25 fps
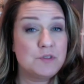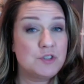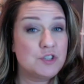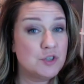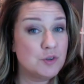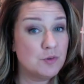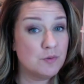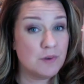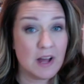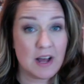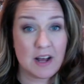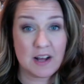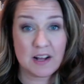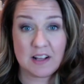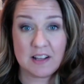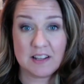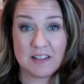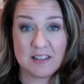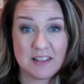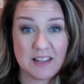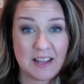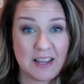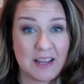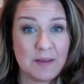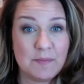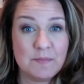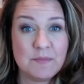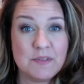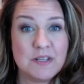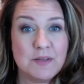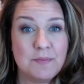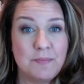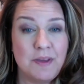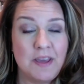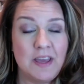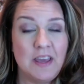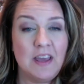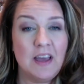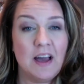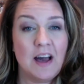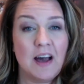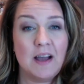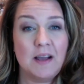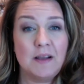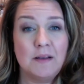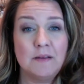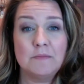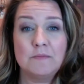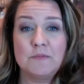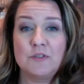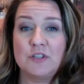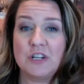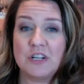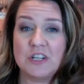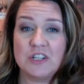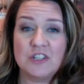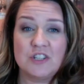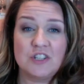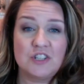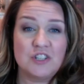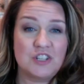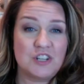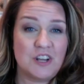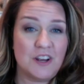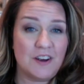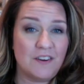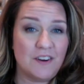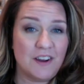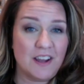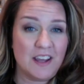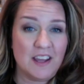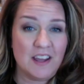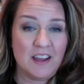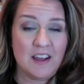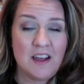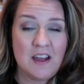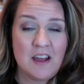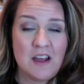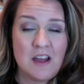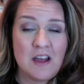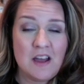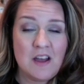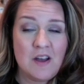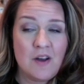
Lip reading: Do not claim to be. I am just sharing